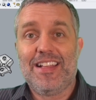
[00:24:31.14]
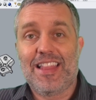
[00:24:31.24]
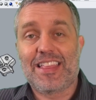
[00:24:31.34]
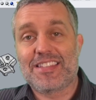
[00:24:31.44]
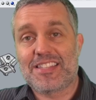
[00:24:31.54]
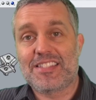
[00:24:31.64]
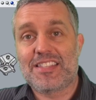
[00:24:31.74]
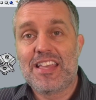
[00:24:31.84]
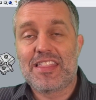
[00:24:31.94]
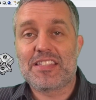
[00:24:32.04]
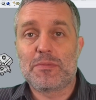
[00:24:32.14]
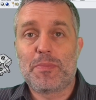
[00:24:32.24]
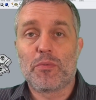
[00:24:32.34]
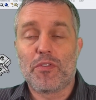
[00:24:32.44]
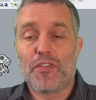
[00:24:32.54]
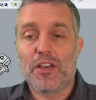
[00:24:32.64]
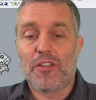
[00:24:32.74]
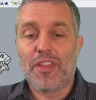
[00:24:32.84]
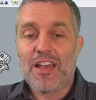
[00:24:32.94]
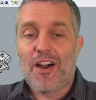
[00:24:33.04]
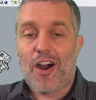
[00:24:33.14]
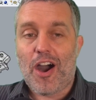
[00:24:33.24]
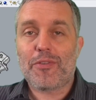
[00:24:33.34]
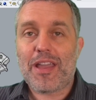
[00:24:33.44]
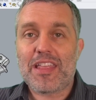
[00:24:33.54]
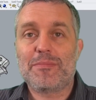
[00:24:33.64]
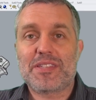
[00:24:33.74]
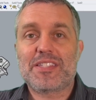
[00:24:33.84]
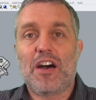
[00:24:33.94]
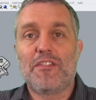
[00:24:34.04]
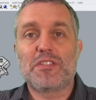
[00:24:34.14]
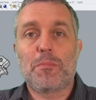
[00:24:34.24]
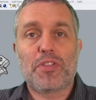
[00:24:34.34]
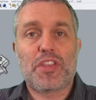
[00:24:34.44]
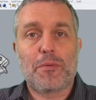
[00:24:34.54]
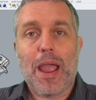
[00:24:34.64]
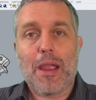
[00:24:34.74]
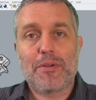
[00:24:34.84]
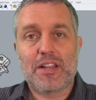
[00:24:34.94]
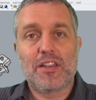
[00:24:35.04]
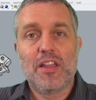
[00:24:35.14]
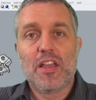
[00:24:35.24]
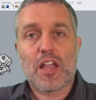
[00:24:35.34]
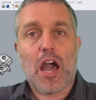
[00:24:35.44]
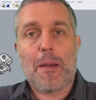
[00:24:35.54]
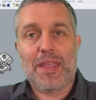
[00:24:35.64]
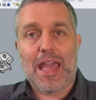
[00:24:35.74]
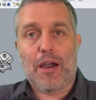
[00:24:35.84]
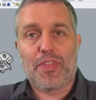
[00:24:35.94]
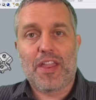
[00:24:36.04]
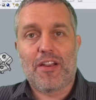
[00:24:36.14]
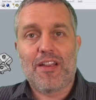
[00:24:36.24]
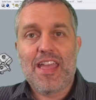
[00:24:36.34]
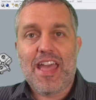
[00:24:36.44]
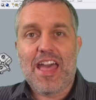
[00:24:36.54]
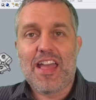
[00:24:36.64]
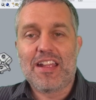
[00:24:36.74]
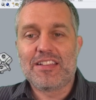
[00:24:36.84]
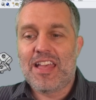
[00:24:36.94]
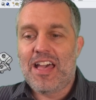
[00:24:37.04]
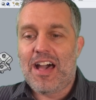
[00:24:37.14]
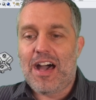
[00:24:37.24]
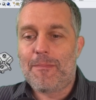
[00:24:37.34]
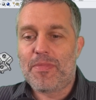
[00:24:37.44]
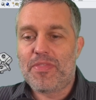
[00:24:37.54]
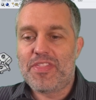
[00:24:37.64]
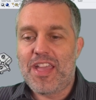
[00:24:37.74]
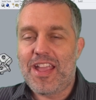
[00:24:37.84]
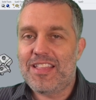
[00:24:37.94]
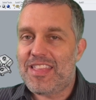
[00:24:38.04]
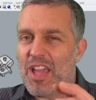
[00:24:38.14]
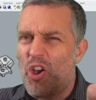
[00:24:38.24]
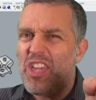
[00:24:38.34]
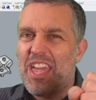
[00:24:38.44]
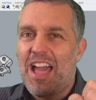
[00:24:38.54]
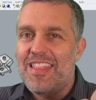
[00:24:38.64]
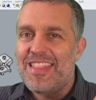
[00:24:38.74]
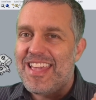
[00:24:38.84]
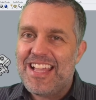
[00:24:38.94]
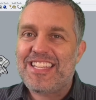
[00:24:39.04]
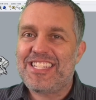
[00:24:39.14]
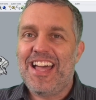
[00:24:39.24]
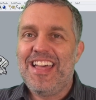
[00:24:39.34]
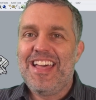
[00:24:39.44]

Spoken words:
Like this has been revealed. AutoCAD themselves put their pirated copy out there, and they hook you, they get you.